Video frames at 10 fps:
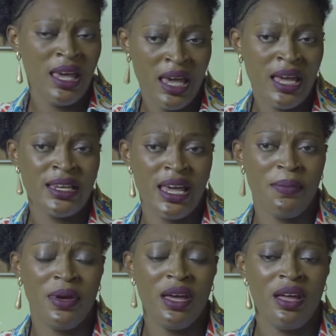hey,
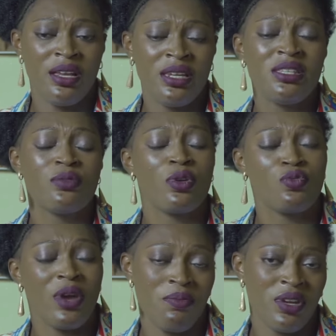Deb, this is
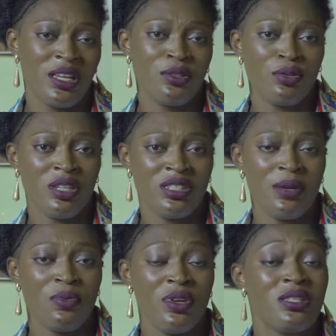what we are bringing to the table.